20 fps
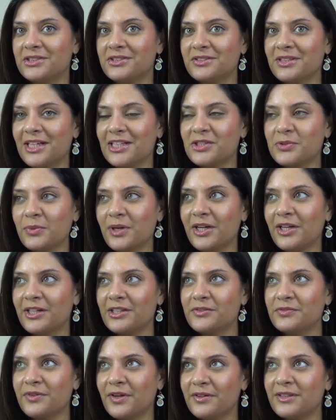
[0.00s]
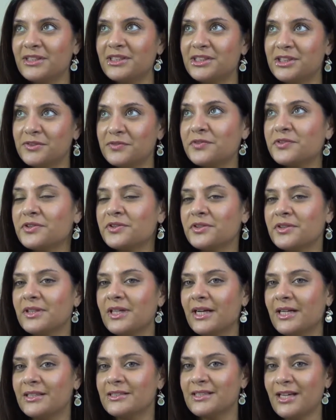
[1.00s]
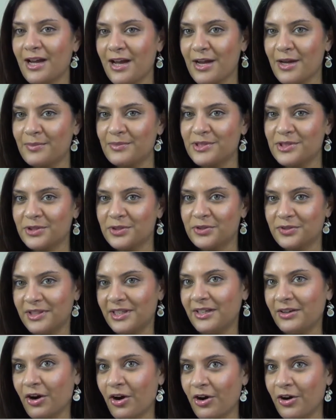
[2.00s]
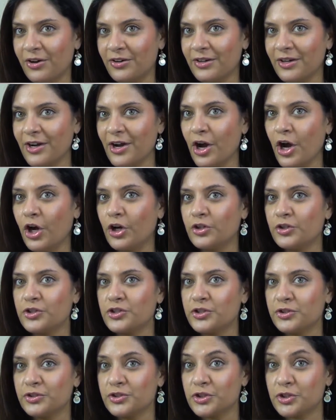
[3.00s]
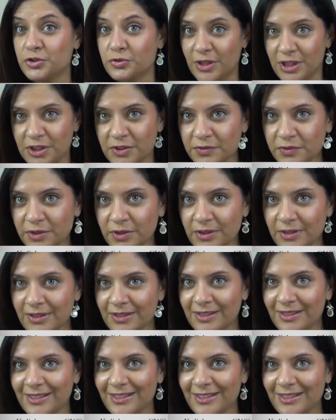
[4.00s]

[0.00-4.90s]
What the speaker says: So that's why it's very difficult at times to create art under certain stressful